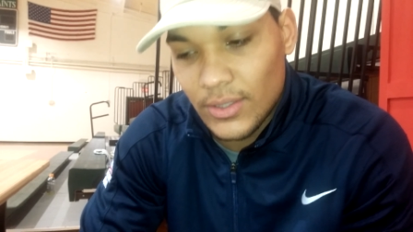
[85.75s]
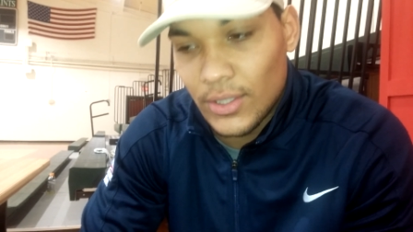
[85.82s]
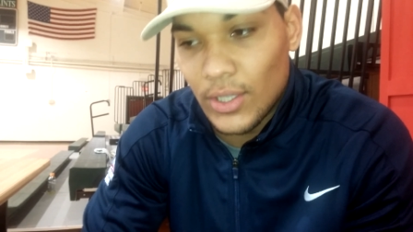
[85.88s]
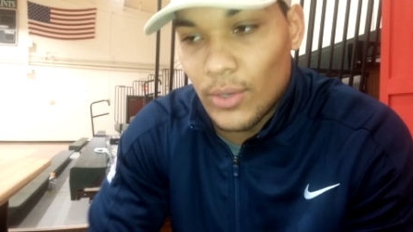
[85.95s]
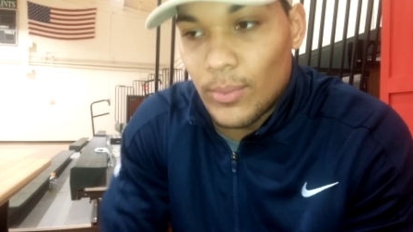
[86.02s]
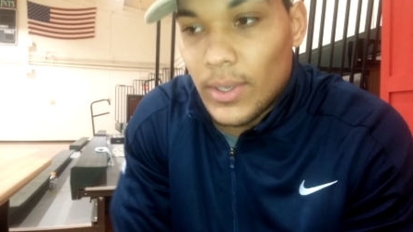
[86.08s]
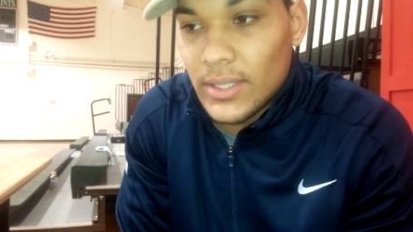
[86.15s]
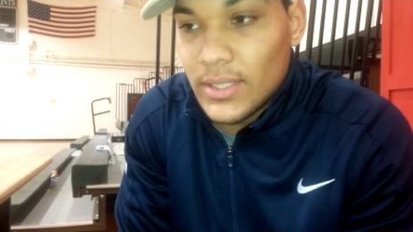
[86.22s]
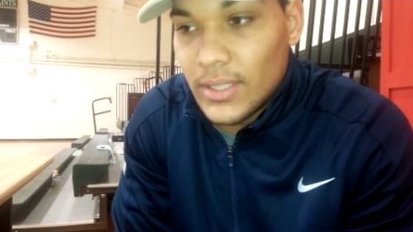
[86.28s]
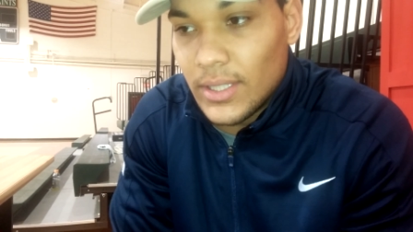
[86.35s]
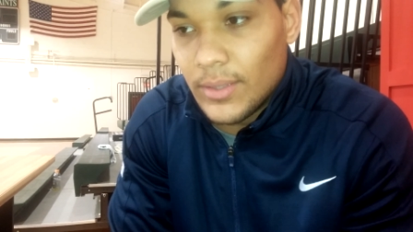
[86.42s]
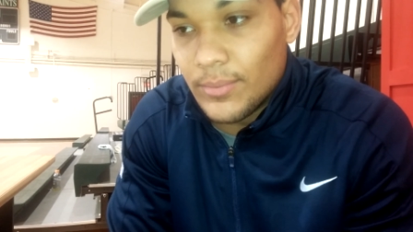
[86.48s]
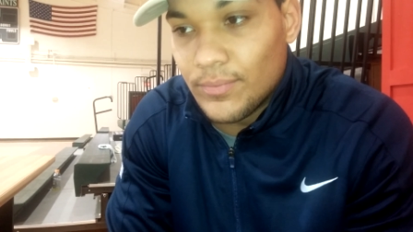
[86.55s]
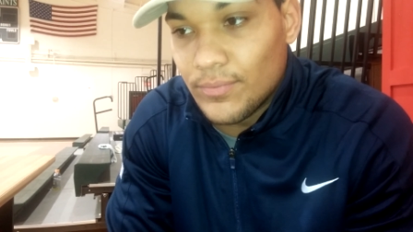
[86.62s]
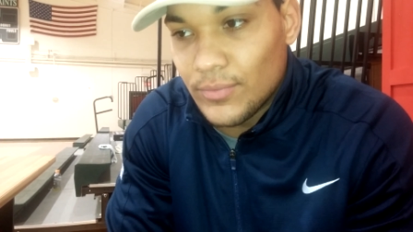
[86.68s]
You know, watching
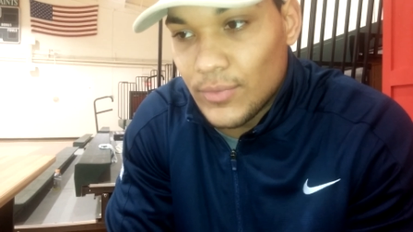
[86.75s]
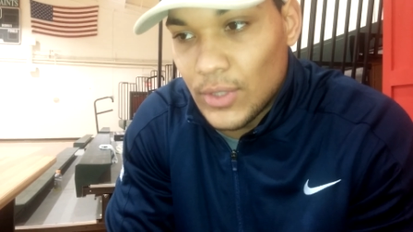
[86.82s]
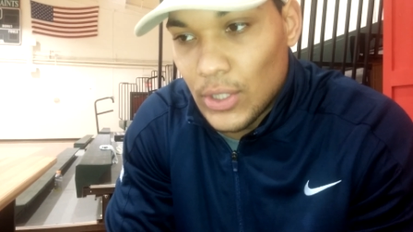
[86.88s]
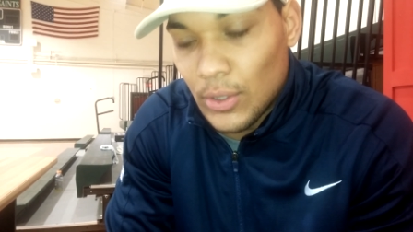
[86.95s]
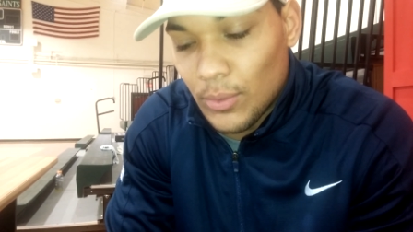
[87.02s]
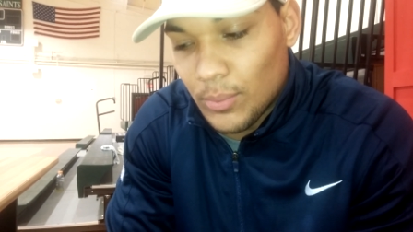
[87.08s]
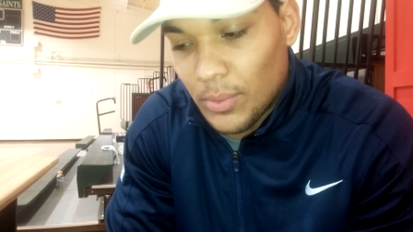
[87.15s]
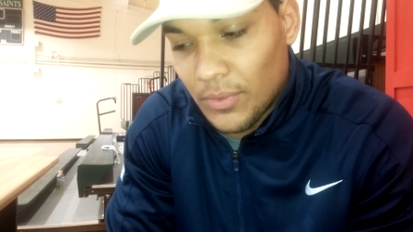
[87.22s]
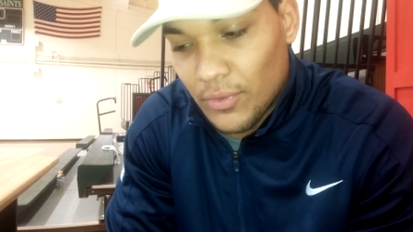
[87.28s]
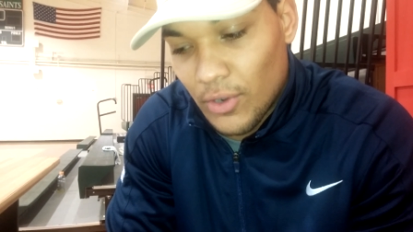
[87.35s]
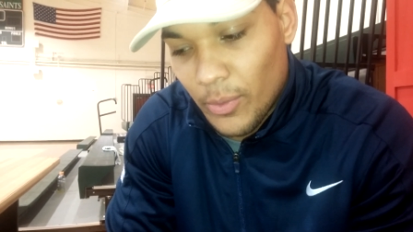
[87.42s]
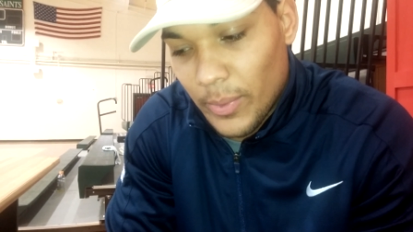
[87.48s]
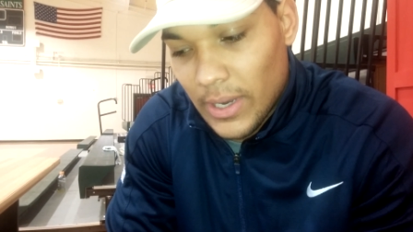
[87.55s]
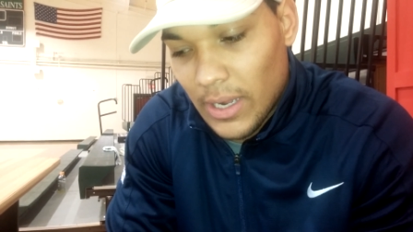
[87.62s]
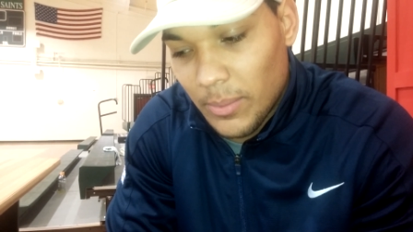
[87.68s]
them you know,
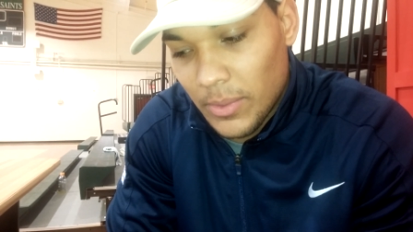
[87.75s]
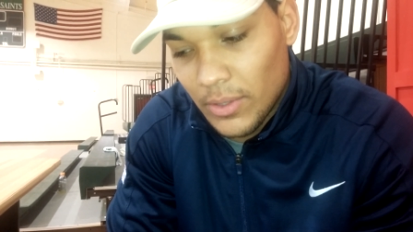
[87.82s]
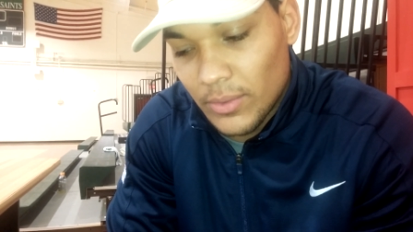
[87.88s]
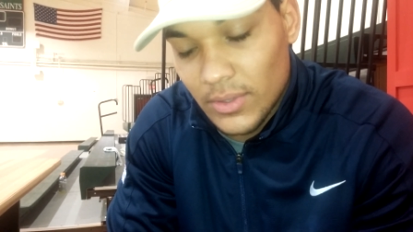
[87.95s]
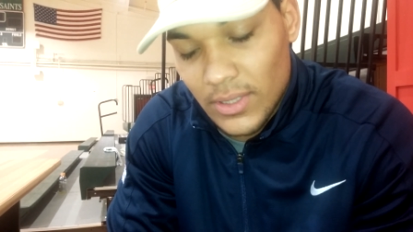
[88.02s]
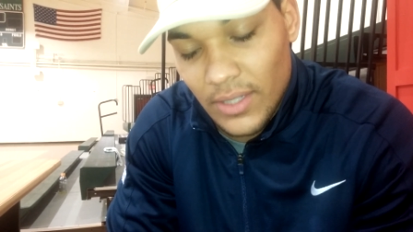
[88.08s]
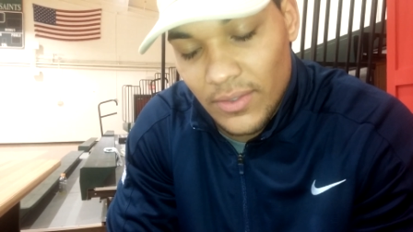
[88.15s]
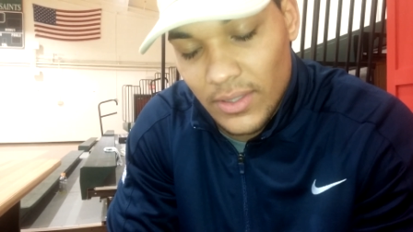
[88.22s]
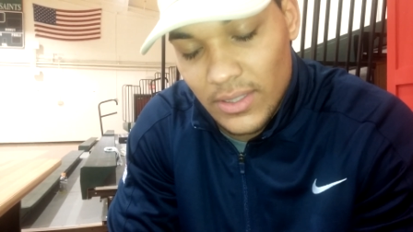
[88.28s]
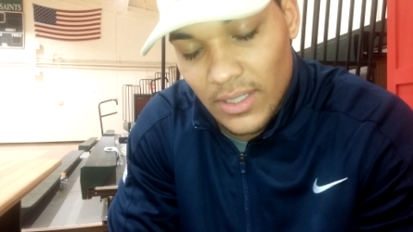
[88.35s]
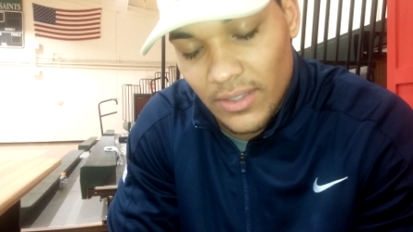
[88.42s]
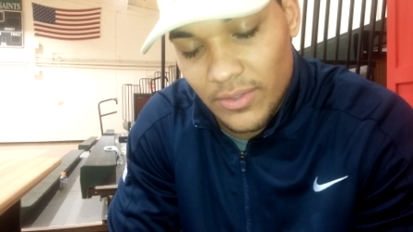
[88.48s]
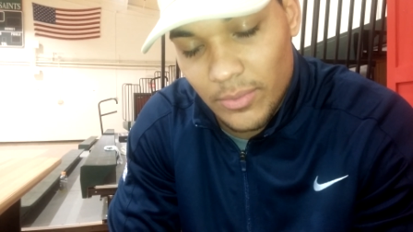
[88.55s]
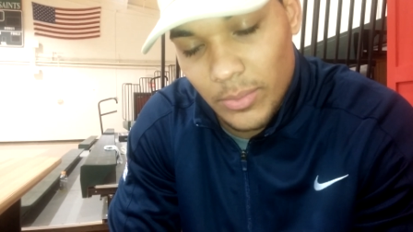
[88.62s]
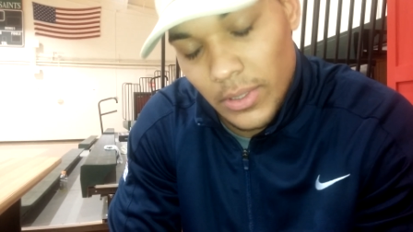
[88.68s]
perform without me. was definitely
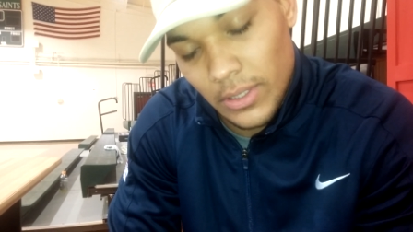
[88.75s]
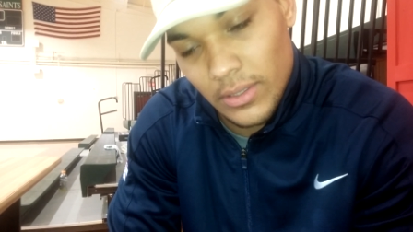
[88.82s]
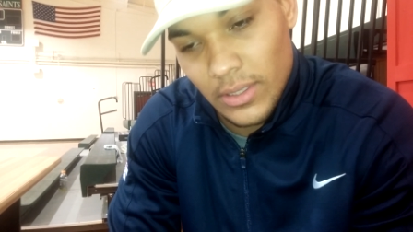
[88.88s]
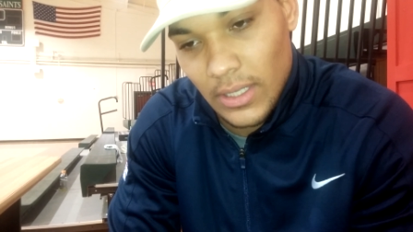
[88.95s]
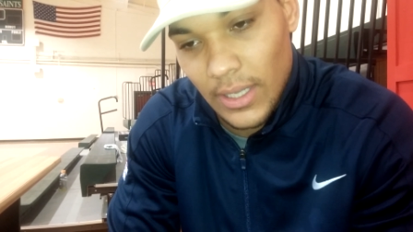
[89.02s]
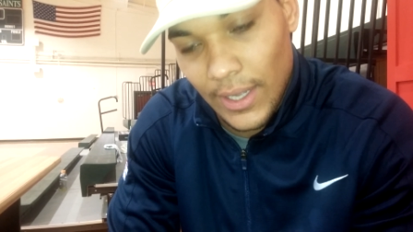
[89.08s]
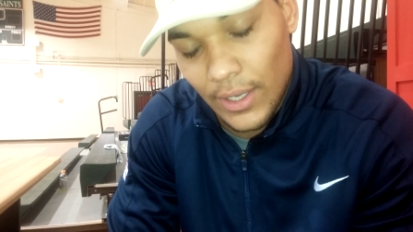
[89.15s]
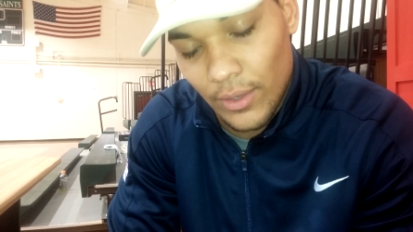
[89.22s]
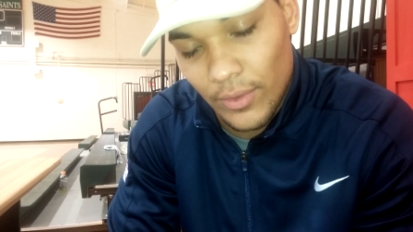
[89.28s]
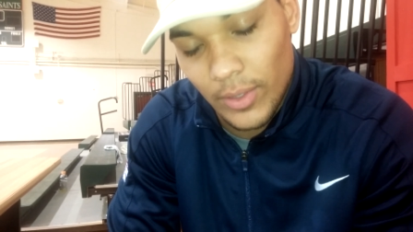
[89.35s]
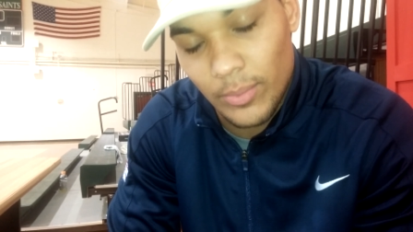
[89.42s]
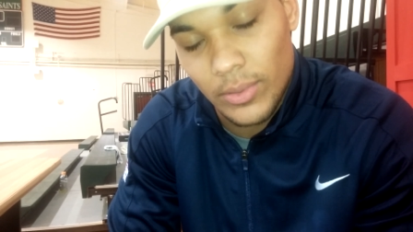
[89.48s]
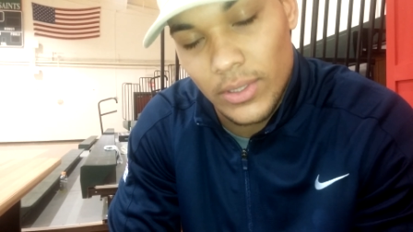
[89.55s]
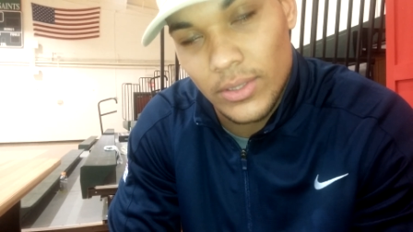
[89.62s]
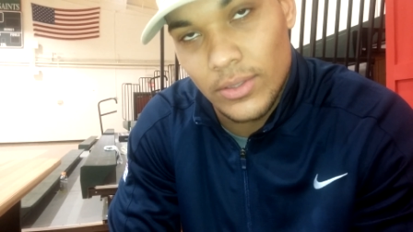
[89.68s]
tough, but I got over
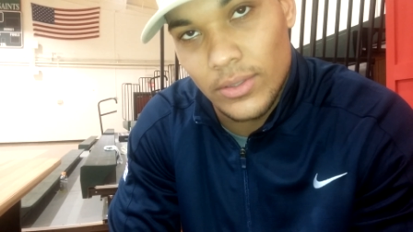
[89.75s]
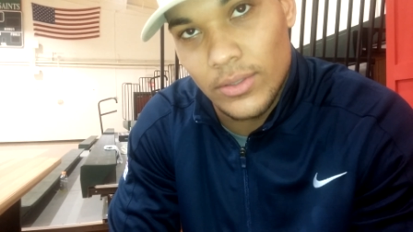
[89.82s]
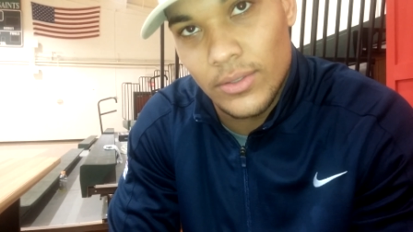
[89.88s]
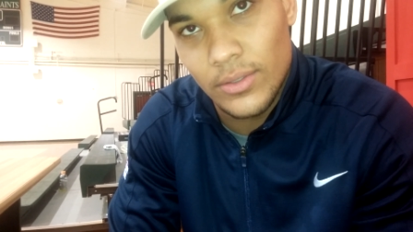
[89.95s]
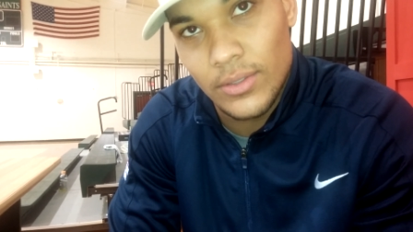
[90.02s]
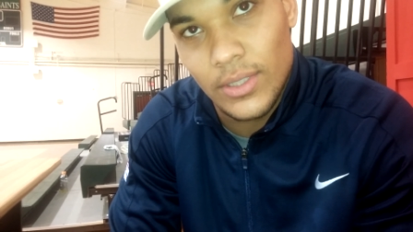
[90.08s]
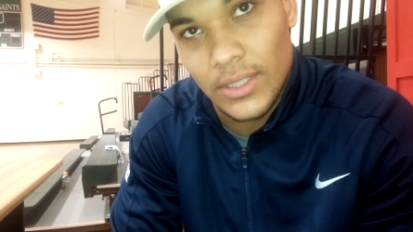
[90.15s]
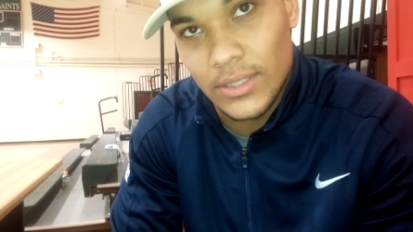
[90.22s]
it pretty soon.